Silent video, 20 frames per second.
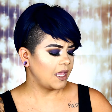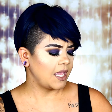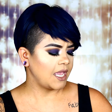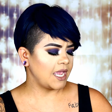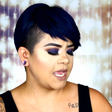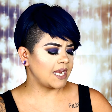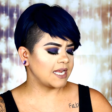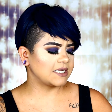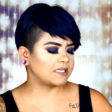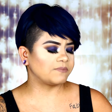
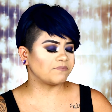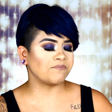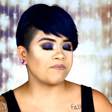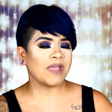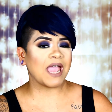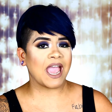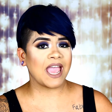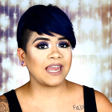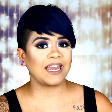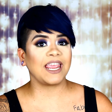It is
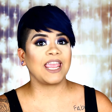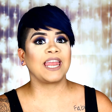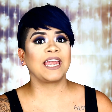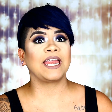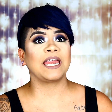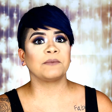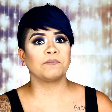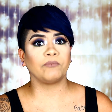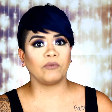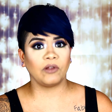matte and
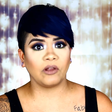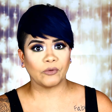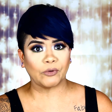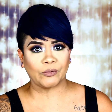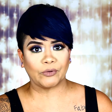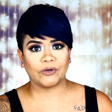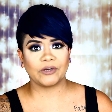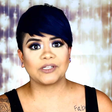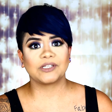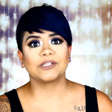it
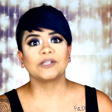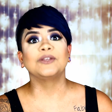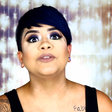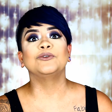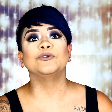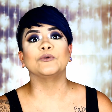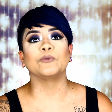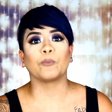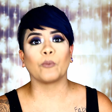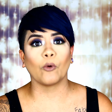blurs
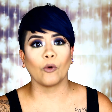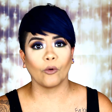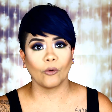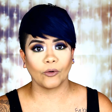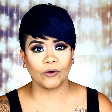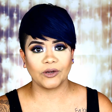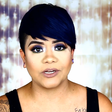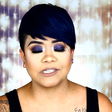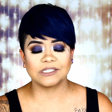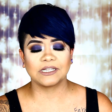your
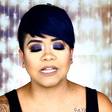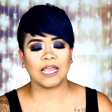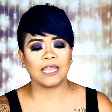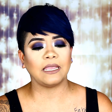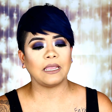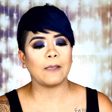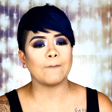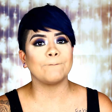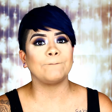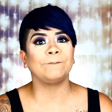pores
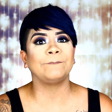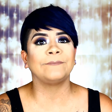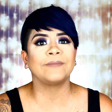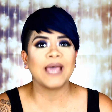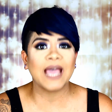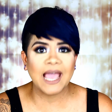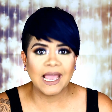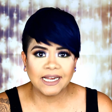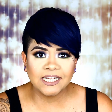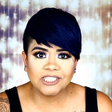like
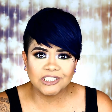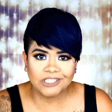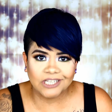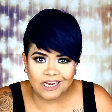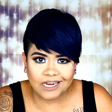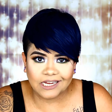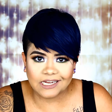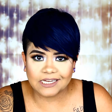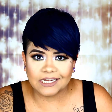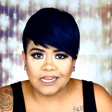
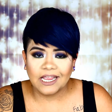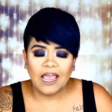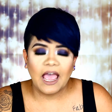magic.